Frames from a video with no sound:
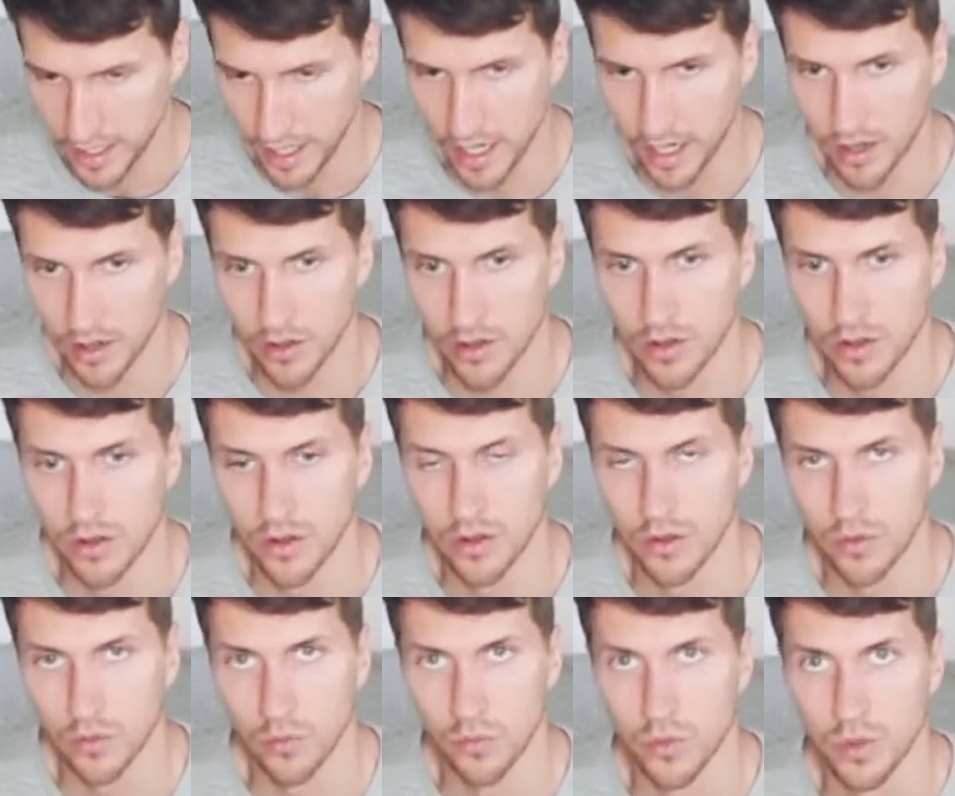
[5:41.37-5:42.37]
now
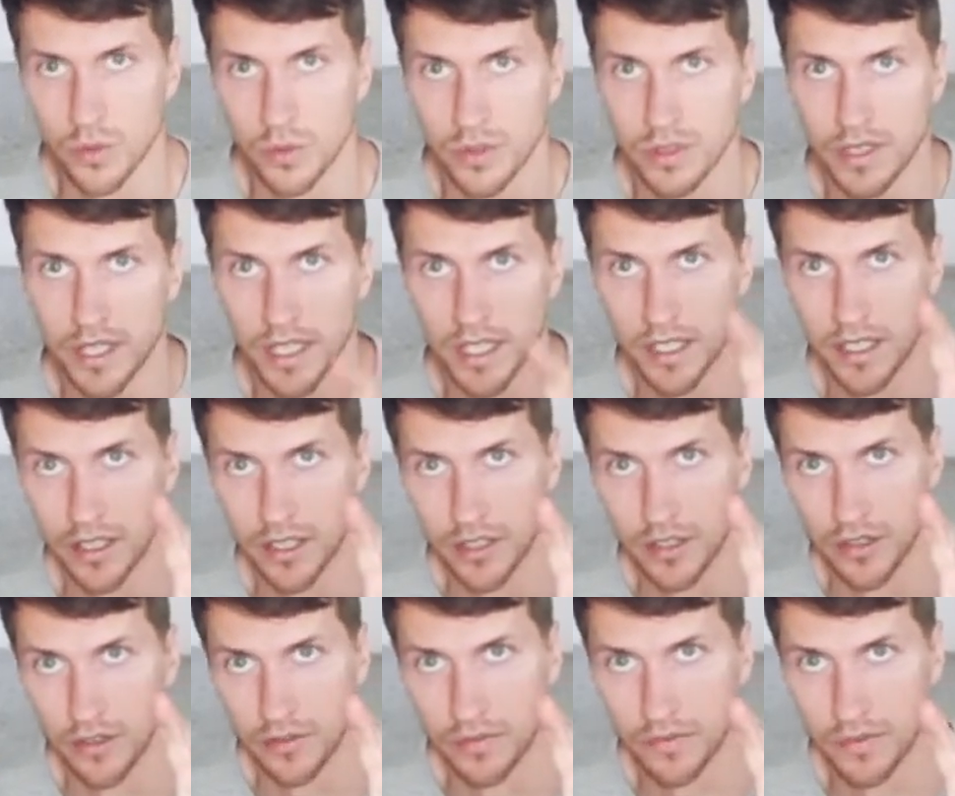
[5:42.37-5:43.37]
we will take
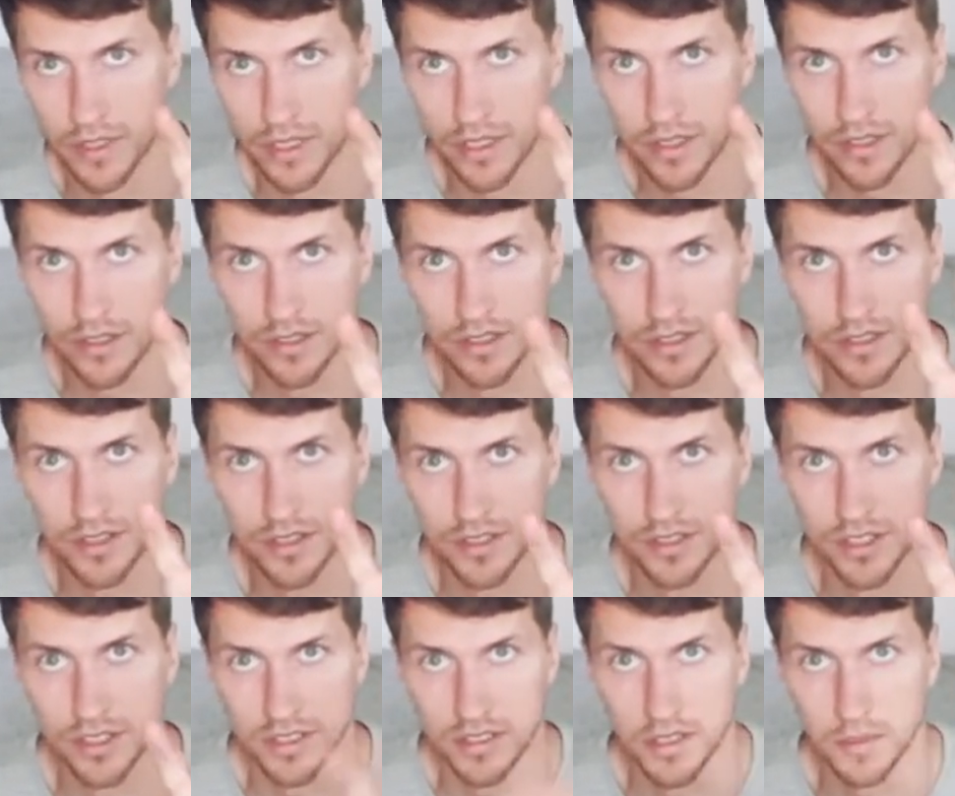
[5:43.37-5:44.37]
your fingers,
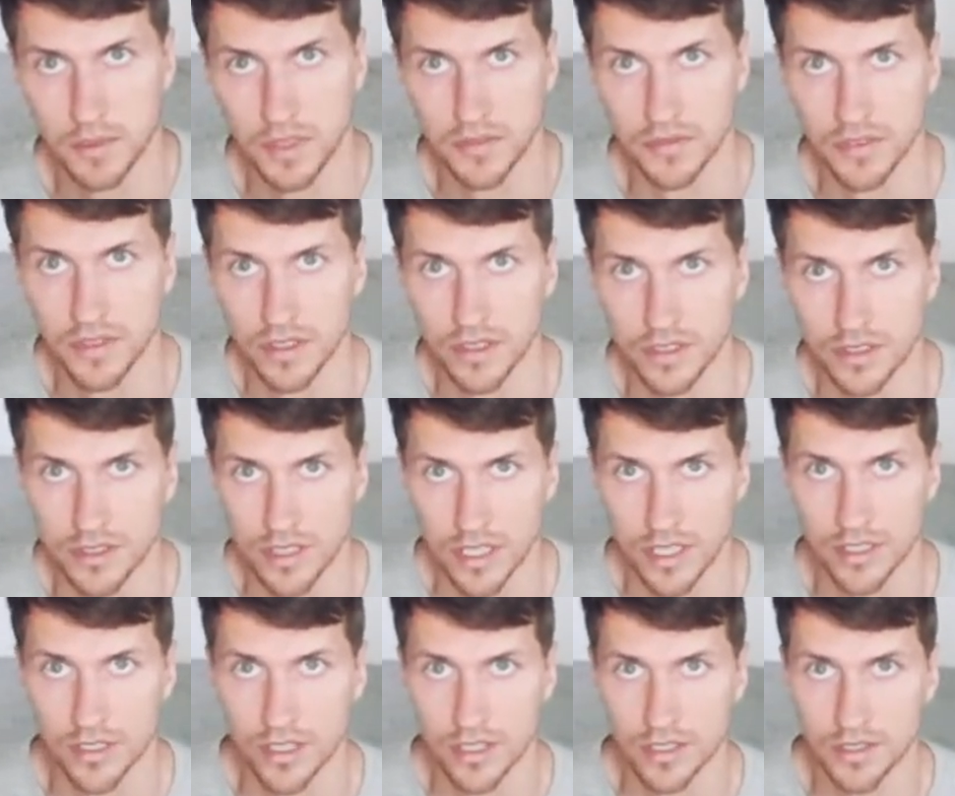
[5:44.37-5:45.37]
just the tip of the fingers,
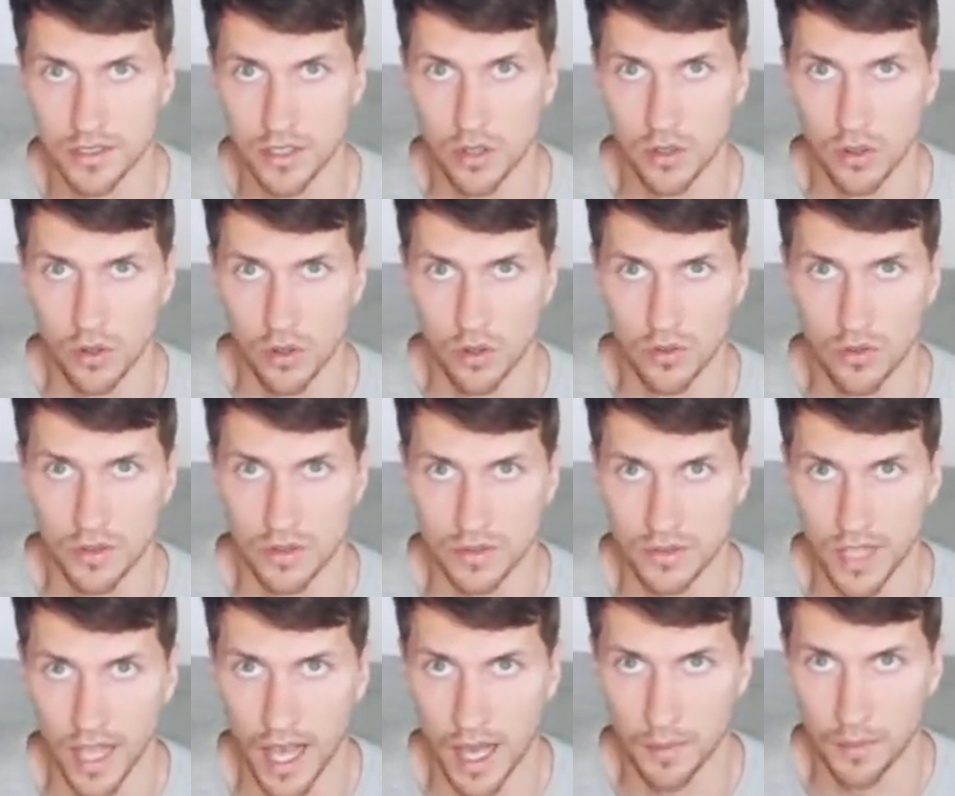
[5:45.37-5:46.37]
and just go over
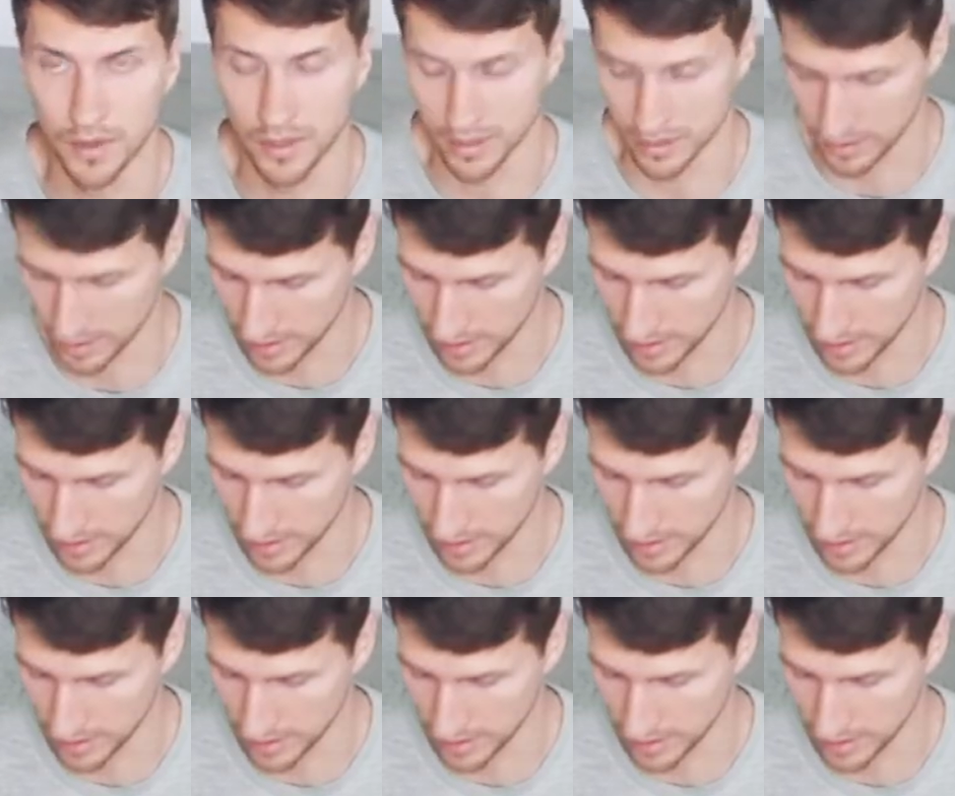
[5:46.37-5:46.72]
tapping